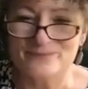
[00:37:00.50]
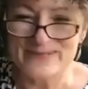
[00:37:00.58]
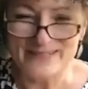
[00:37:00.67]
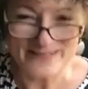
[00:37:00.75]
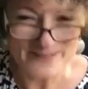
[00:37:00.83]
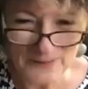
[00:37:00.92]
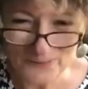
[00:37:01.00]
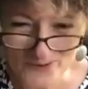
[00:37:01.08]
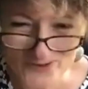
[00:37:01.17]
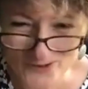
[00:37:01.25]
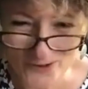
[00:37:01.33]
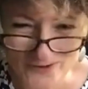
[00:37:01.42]
because people
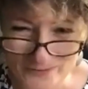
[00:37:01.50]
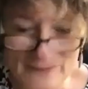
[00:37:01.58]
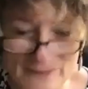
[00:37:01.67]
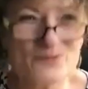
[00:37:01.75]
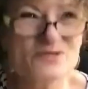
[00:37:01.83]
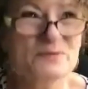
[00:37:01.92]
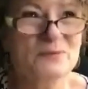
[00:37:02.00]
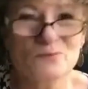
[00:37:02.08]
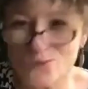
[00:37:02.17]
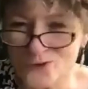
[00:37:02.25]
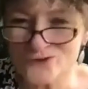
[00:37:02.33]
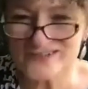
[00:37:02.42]
spend more